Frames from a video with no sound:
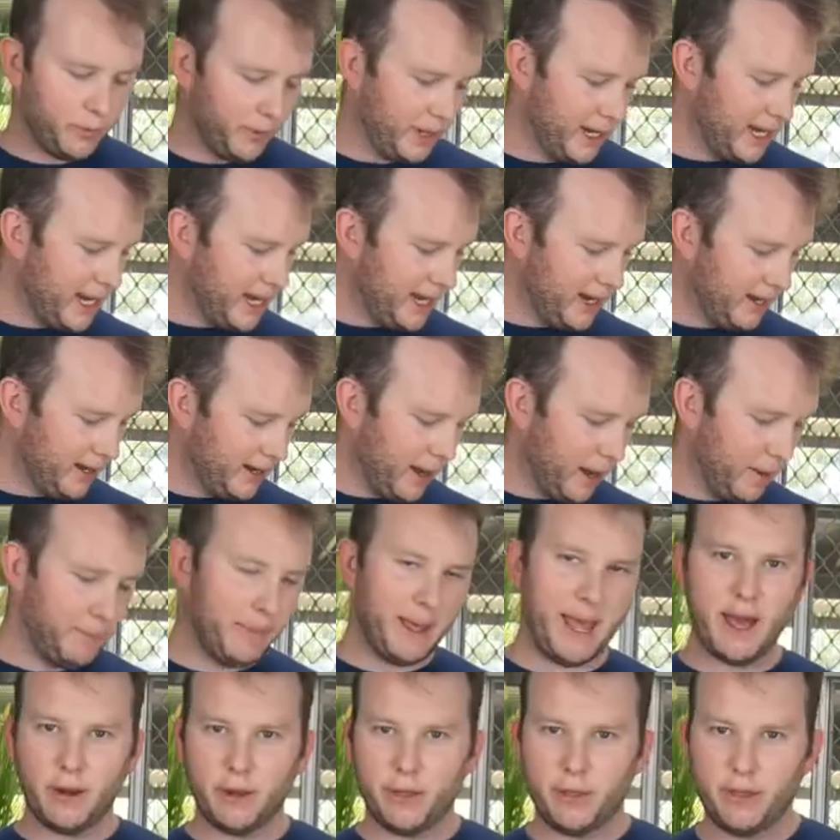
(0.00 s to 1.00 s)
we need
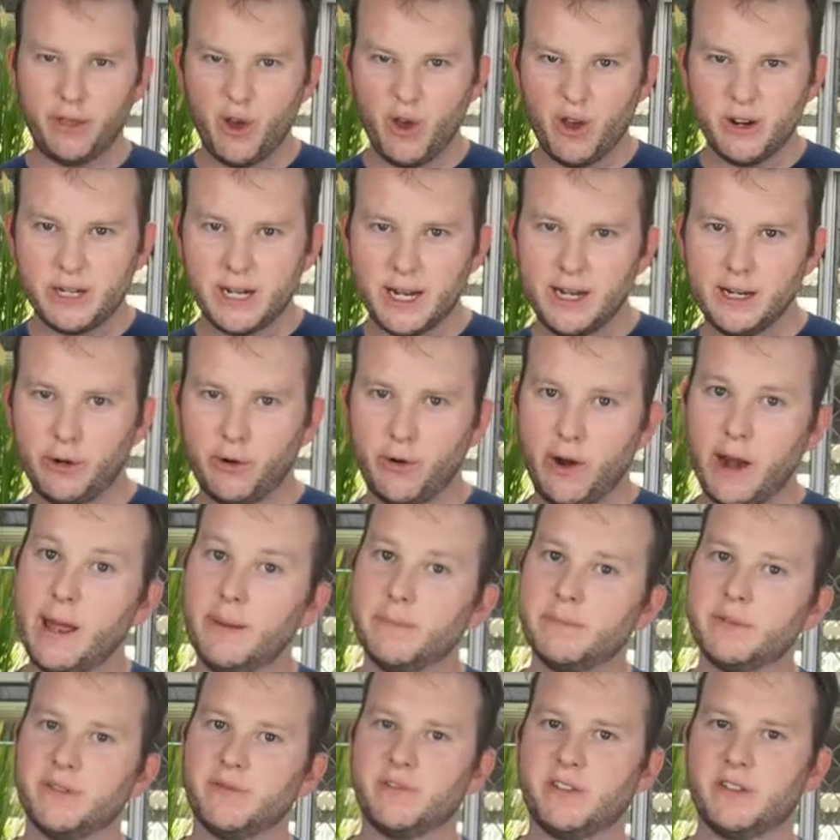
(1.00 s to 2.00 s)
about 13
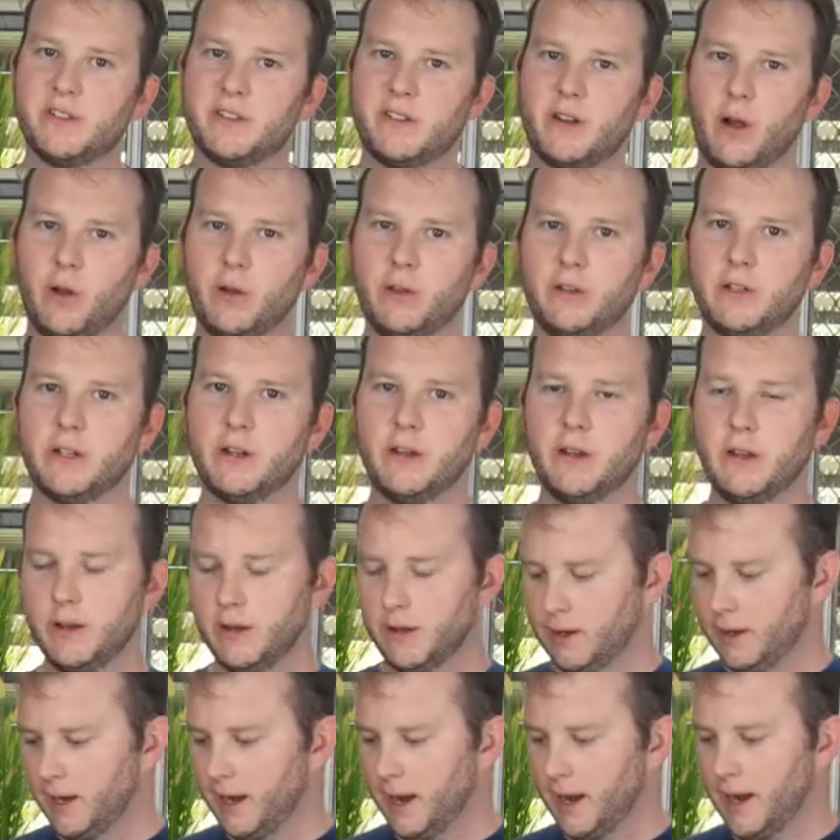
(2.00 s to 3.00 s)
grams of salt,
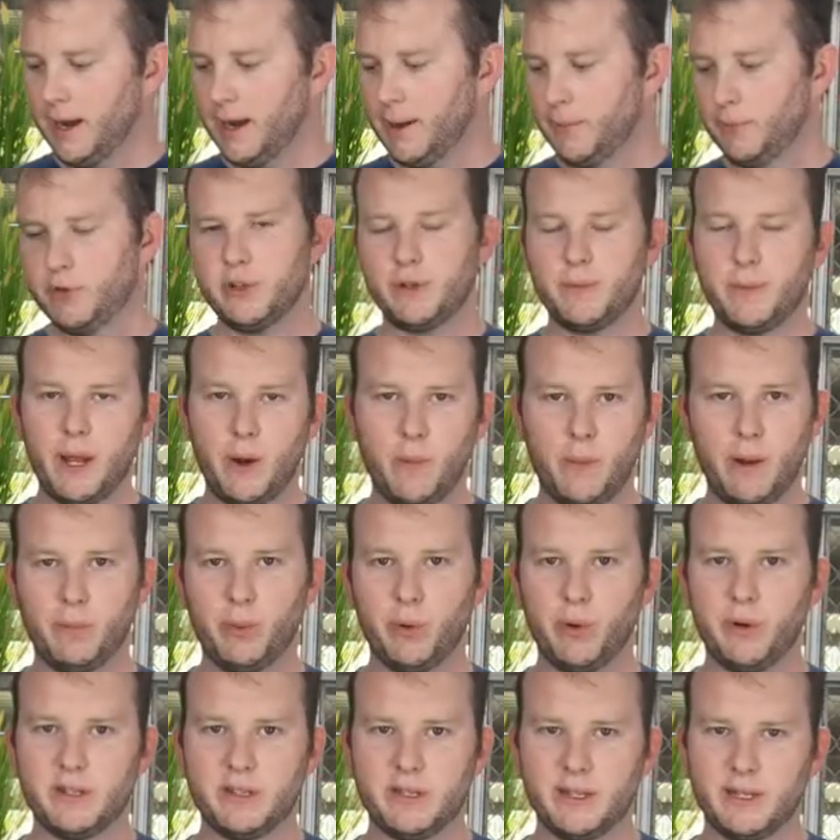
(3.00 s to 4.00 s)
which is about
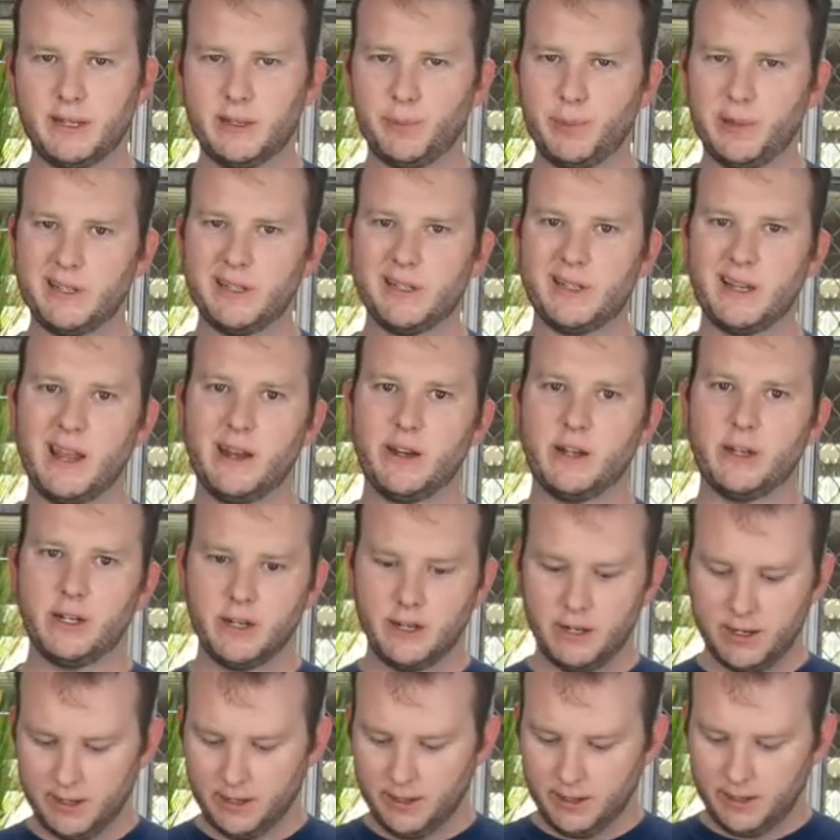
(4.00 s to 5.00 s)
1.6%.
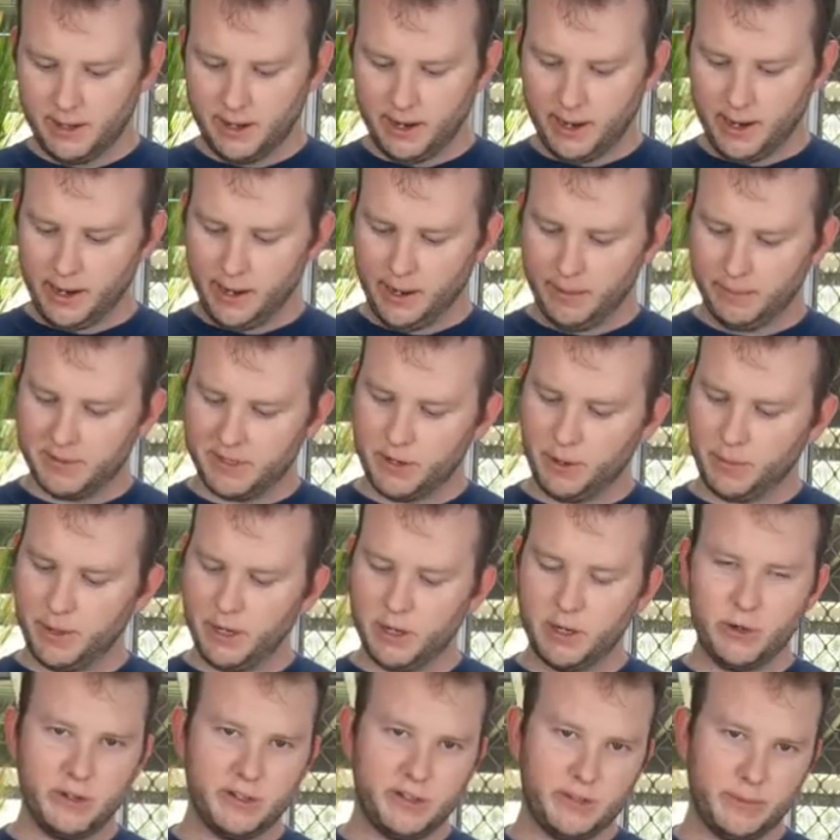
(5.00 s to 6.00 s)
So I'm
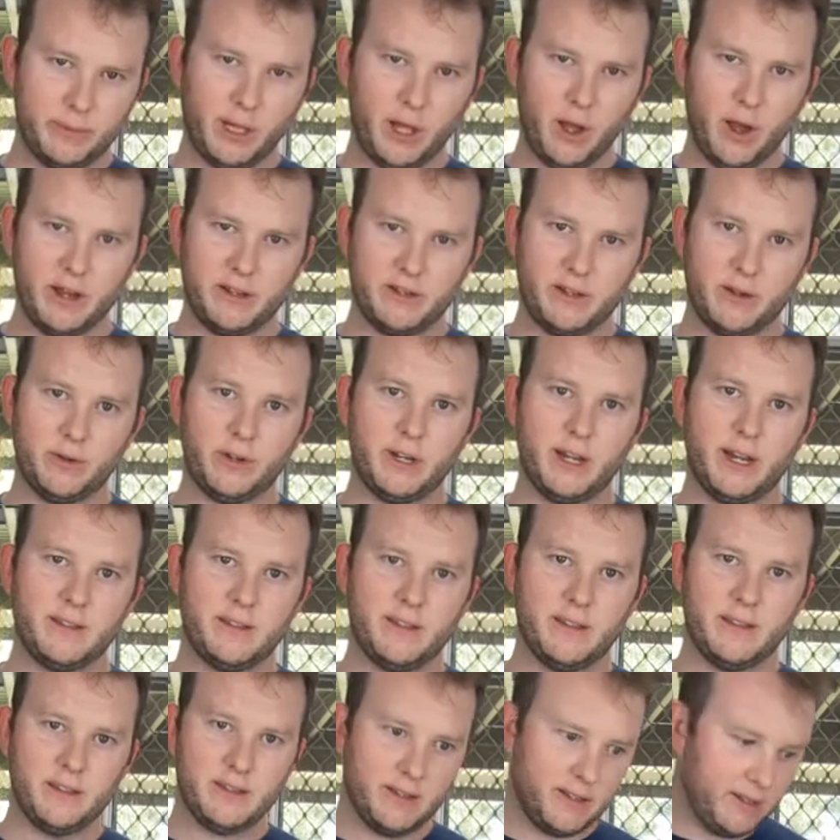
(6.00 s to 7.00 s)
gonna use some light salt today.
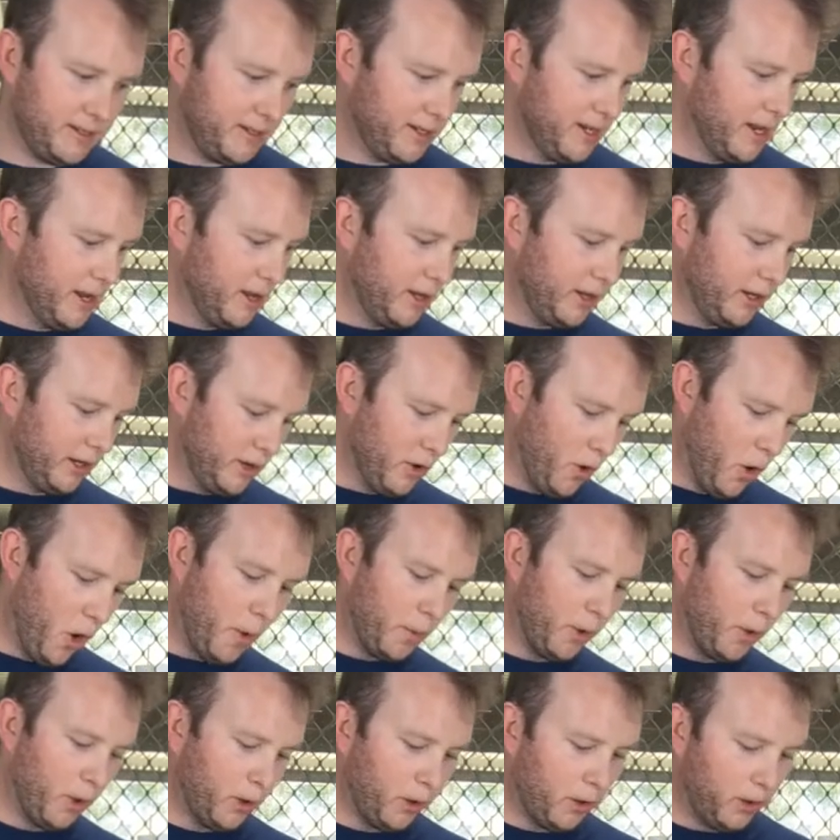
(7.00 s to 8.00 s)
So this is your
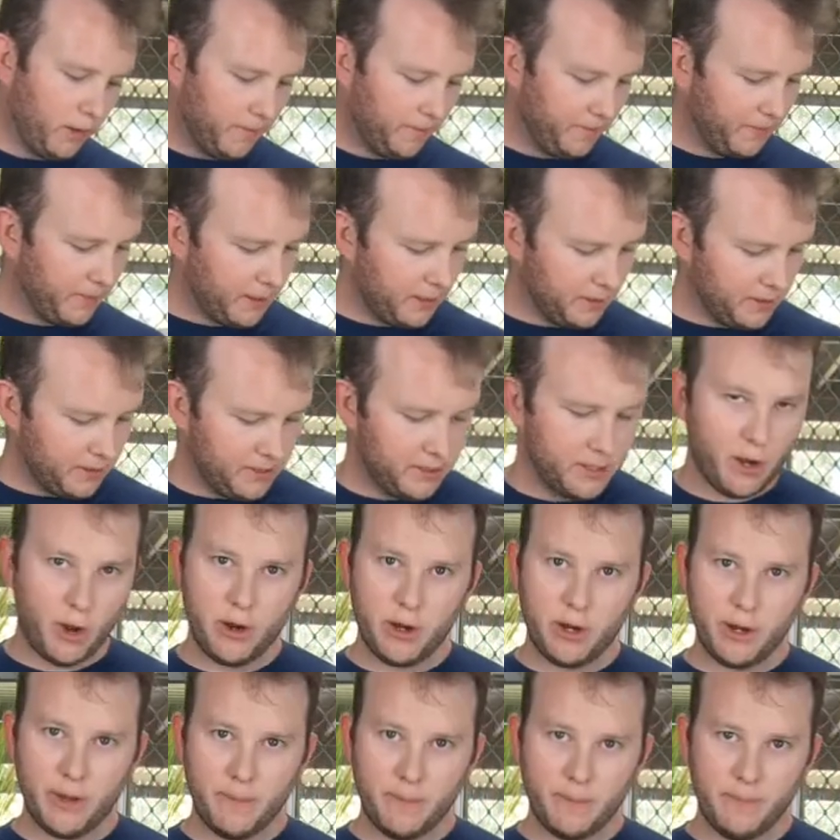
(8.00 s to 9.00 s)
normal
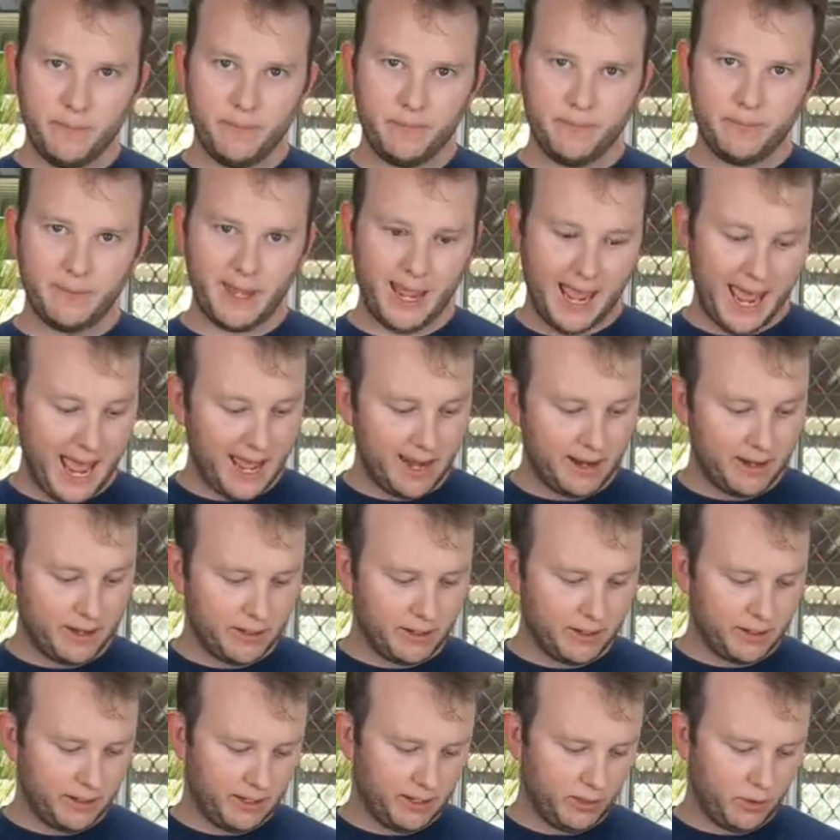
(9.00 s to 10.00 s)
sodium,
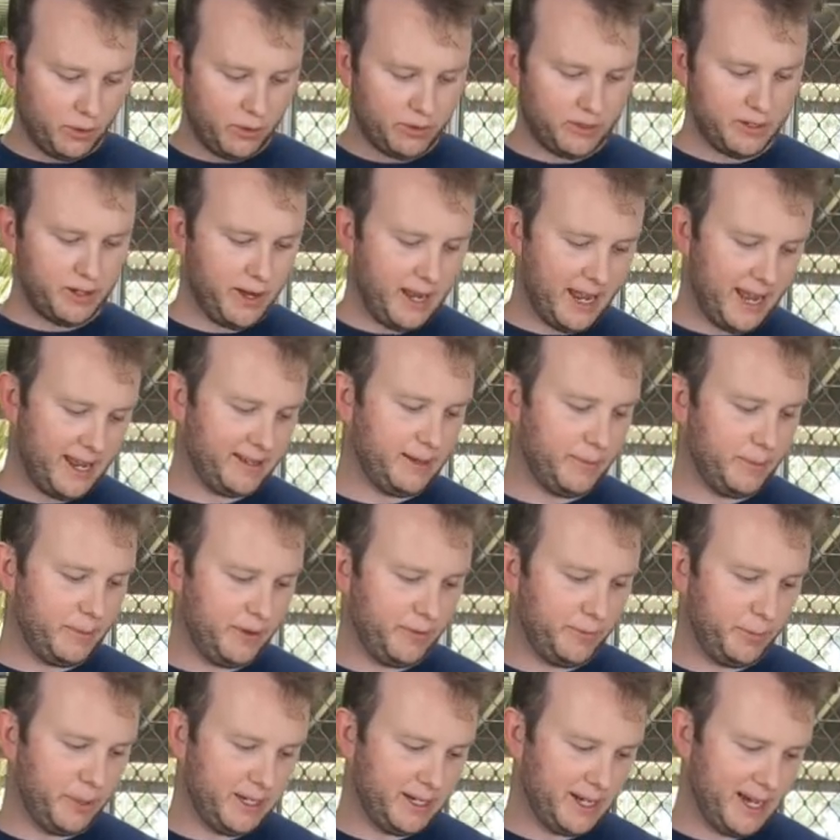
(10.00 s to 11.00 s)
and it also has a bit
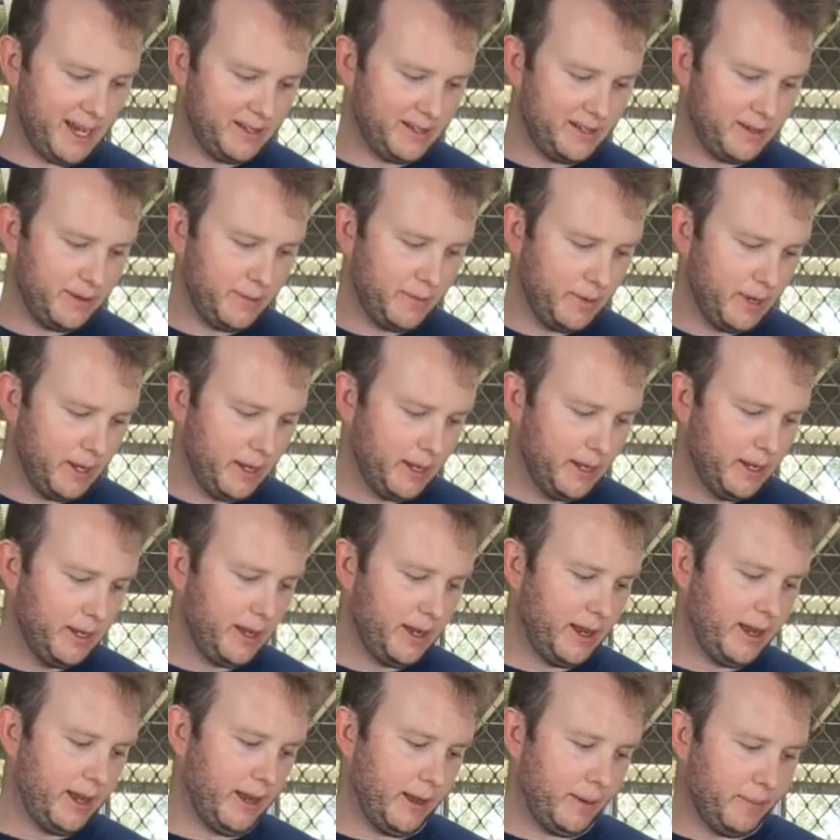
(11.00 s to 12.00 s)
of potassium
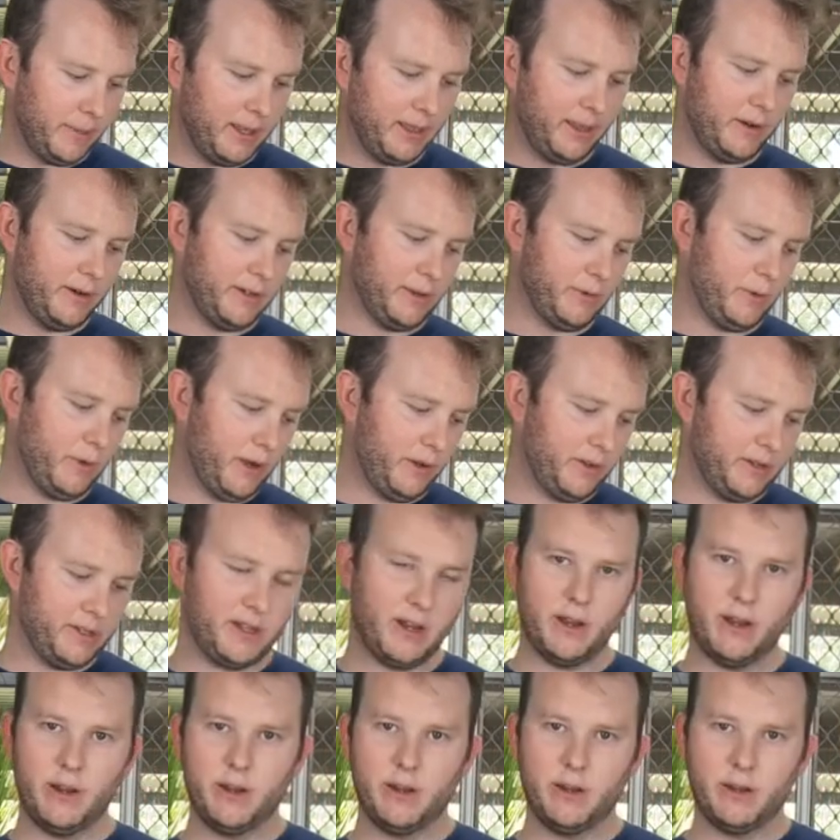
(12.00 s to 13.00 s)
in there as well.
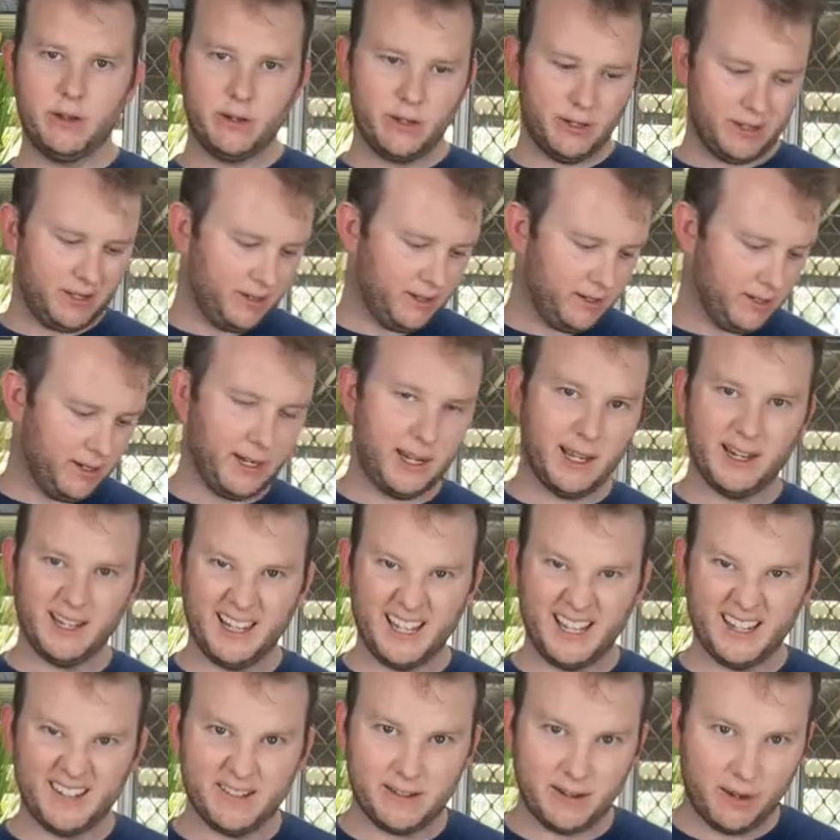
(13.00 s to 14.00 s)
So just so you're getting
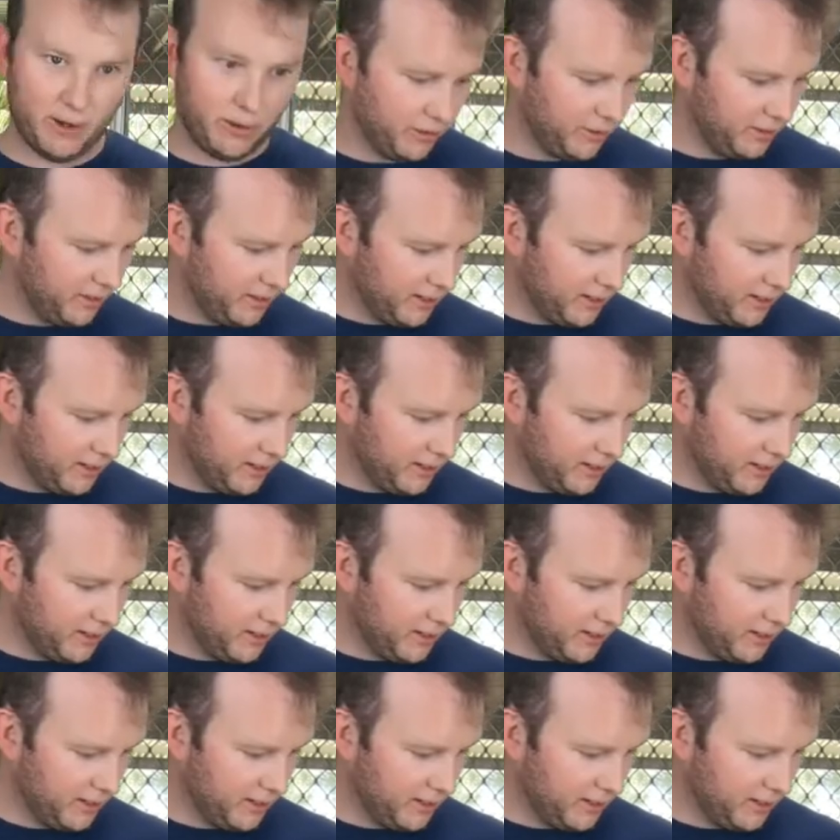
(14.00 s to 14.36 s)
less salt,